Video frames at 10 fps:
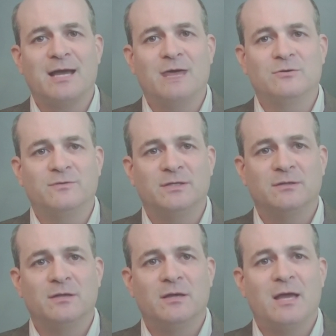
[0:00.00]
out of
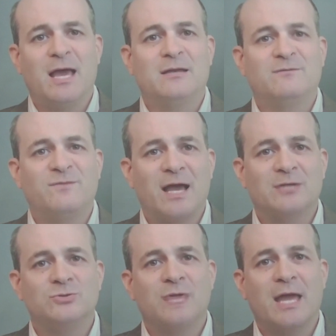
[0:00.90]
it. And in
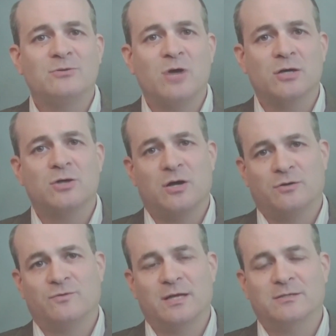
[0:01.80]
fact, you cannot
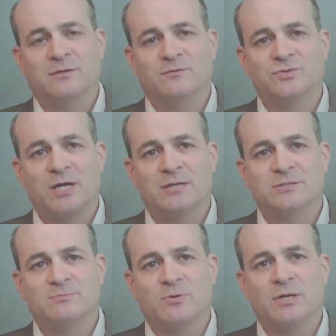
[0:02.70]
contract out of
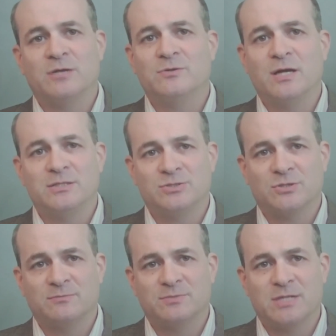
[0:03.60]
child support under any
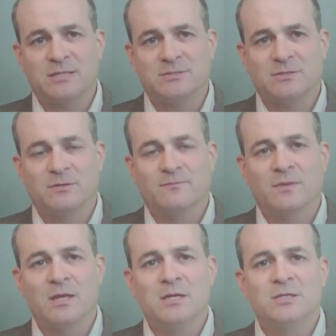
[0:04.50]
circumstance.
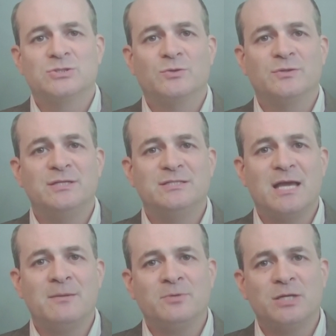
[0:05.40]
So in the
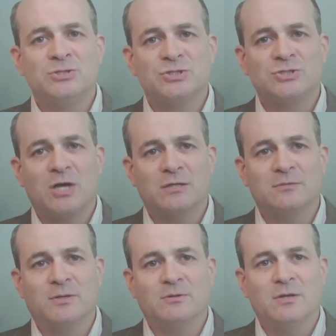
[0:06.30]
example I just talked
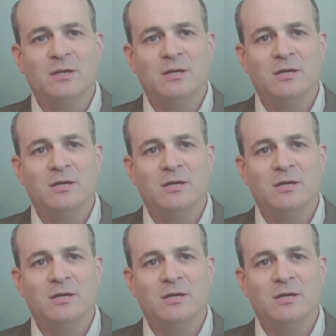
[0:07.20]
about...